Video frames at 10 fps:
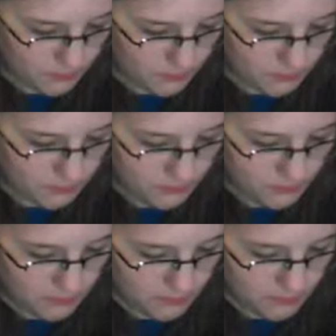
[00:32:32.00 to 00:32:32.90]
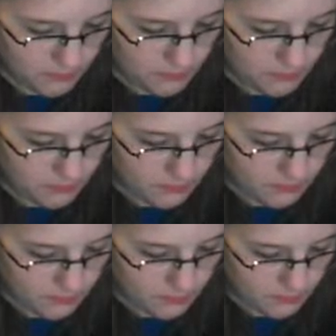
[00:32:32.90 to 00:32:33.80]

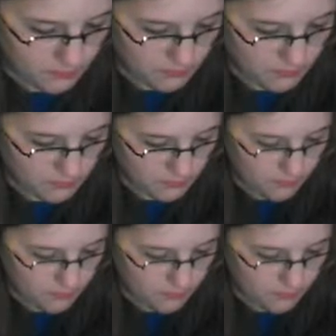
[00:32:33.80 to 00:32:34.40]
Nothing is said.